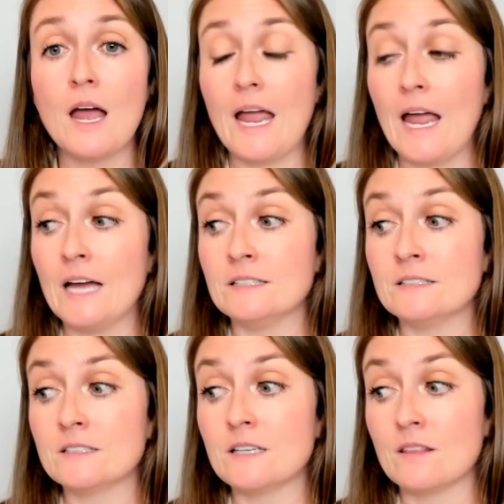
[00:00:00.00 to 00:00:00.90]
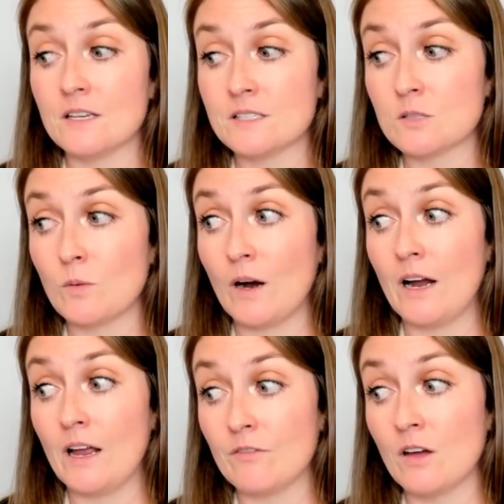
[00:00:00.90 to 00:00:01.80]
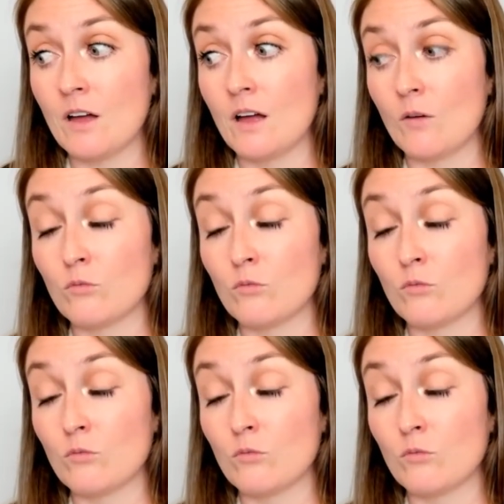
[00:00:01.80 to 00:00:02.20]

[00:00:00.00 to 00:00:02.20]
And this is where, if a